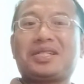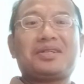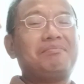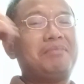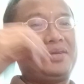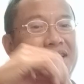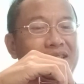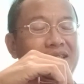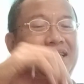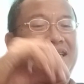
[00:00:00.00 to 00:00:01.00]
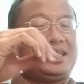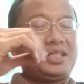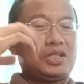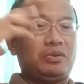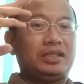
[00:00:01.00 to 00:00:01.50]
component.
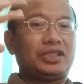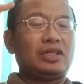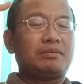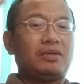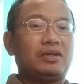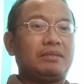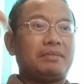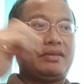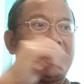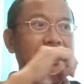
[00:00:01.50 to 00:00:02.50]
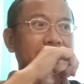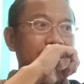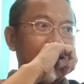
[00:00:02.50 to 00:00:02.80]
So we'll talk more about that